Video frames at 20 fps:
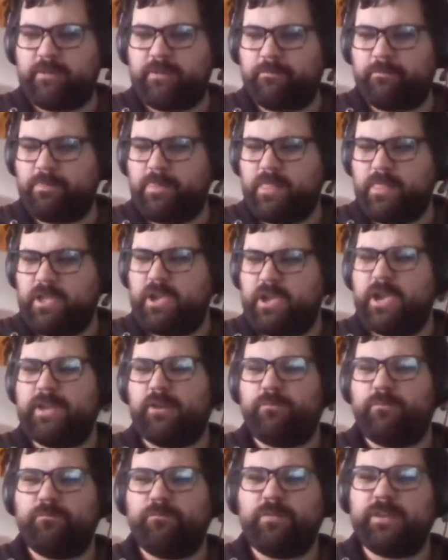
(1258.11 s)
and I think he
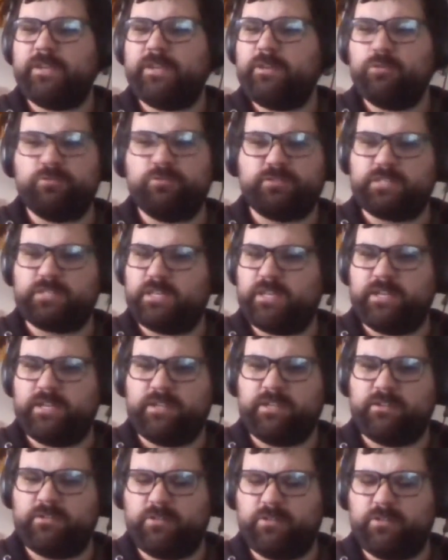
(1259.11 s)
was in
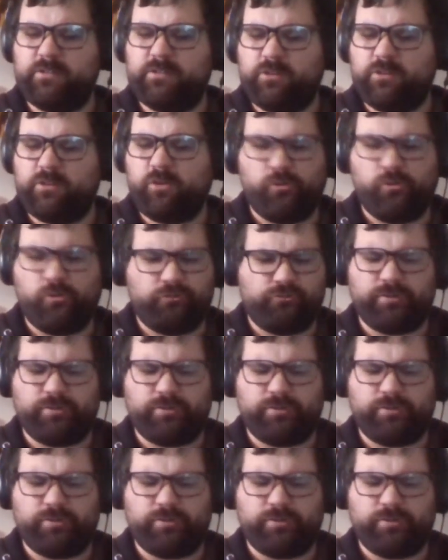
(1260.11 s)
Hoodwinked as well.